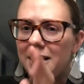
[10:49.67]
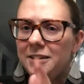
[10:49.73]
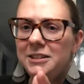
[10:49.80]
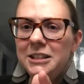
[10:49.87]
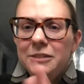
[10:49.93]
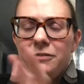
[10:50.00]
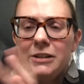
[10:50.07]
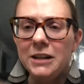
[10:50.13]

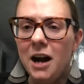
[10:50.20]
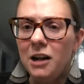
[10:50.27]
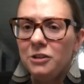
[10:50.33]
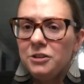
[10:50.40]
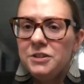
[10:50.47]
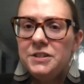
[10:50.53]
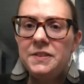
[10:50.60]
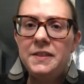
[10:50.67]
different
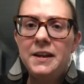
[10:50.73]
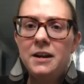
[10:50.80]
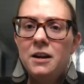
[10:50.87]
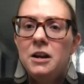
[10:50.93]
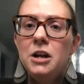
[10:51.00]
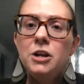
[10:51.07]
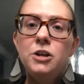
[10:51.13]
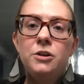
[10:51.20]
colors in
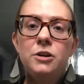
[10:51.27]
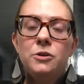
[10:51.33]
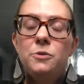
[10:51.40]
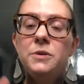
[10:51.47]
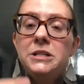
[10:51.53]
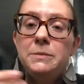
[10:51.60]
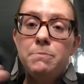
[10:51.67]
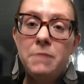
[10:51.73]
there. You can
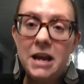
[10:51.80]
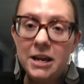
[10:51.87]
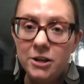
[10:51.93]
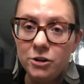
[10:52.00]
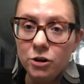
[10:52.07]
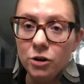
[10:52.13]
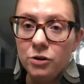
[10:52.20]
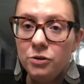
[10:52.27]
always make
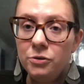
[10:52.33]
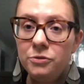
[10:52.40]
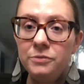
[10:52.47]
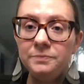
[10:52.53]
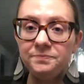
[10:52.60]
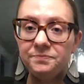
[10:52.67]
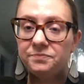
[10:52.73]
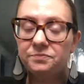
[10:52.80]
your
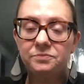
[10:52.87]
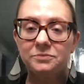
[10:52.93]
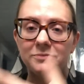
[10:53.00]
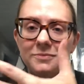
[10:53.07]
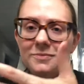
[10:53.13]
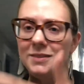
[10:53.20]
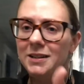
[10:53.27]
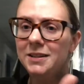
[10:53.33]
own
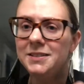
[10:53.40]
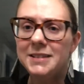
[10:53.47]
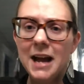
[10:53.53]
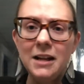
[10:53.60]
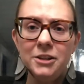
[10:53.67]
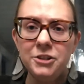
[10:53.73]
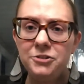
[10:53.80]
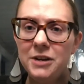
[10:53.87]

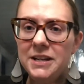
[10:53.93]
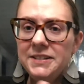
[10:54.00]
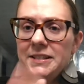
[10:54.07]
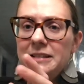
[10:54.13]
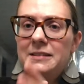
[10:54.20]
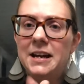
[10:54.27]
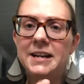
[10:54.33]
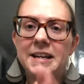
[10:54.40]
salad dressing
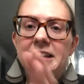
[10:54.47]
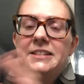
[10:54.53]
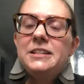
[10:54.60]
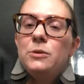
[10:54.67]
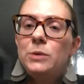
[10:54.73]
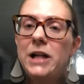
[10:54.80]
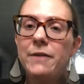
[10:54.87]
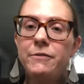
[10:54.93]
a lot
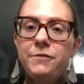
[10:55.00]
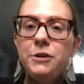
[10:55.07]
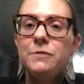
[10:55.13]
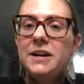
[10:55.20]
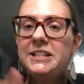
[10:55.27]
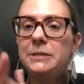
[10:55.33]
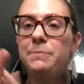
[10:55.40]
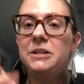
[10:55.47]
easier. We'll have a few
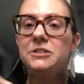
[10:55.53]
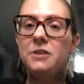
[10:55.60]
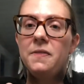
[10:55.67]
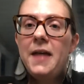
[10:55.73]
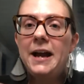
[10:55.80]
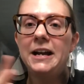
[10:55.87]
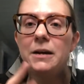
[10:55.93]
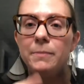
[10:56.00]
recipes on
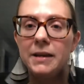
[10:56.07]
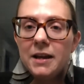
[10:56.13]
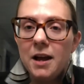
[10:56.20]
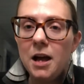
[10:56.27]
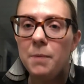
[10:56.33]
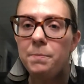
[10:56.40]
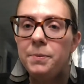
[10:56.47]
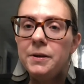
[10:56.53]
that coming
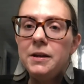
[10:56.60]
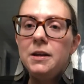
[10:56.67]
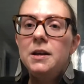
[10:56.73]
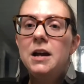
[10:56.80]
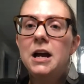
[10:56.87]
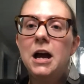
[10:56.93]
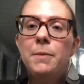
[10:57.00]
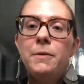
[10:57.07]
up.
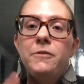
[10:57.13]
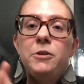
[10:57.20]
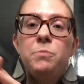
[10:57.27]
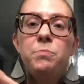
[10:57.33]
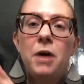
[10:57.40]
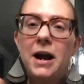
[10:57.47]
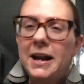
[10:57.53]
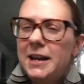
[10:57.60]
If you
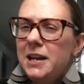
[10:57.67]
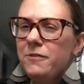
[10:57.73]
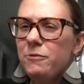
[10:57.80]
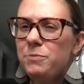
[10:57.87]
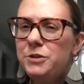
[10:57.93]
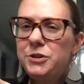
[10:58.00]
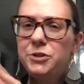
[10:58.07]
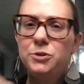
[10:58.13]
buy any
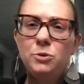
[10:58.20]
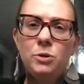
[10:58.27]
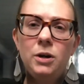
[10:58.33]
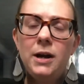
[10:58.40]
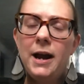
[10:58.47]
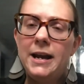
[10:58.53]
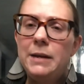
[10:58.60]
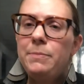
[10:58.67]
from the store,
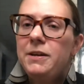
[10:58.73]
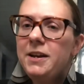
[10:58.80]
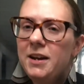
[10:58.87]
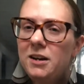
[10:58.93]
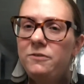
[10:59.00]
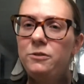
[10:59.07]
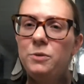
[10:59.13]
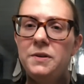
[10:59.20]
kind of be
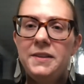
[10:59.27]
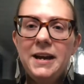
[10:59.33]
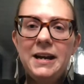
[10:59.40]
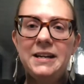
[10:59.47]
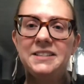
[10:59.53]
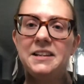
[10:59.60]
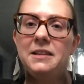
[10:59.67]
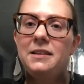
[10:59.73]
careful with that
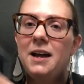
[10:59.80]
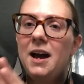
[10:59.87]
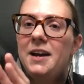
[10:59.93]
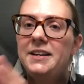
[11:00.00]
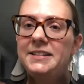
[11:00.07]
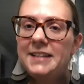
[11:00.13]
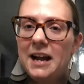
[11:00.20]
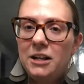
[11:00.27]
because a lot
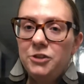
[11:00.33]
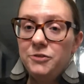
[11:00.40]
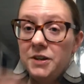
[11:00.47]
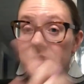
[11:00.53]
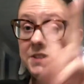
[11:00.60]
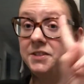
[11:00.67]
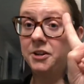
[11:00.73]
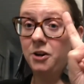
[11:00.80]
of salad
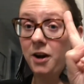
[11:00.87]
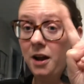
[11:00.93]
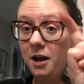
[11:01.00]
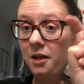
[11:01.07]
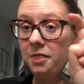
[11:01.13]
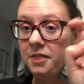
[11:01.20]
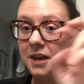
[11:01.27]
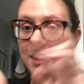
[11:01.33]
dressings that are
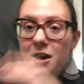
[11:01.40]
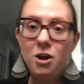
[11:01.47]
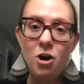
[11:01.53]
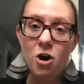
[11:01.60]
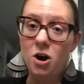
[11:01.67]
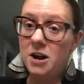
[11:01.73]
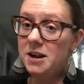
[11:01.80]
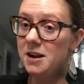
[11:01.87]
healthy
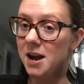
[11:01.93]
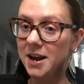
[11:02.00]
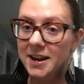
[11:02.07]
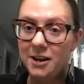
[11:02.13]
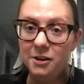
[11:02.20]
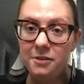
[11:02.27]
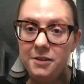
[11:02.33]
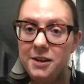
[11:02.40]
are not
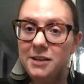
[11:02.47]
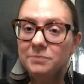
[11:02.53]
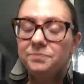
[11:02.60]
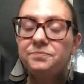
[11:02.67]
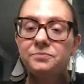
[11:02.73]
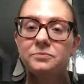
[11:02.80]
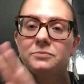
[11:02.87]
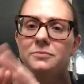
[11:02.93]
healthy.
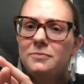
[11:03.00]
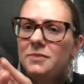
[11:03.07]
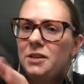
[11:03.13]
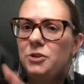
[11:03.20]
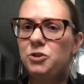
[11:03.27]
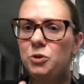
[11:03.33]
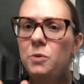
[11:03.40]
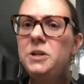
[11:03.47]

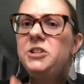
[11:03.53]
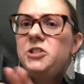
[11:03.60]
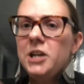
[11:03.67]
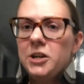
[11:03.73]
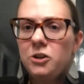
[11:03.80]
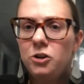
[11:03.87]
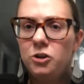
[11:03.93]
So always check your